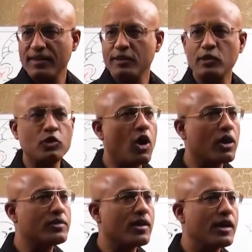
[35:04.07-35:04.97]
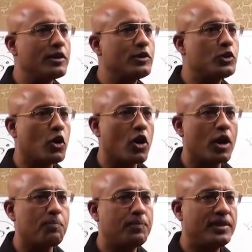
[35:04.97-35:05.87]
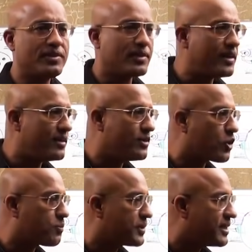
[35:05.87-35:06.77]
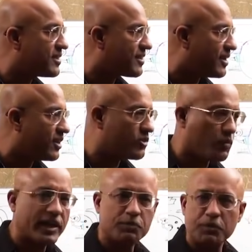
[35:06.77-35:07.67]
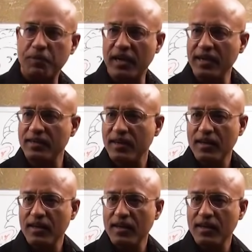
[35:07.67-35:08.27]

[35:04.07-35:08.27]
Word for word: Northern Europe descend, European descendants, white people, right?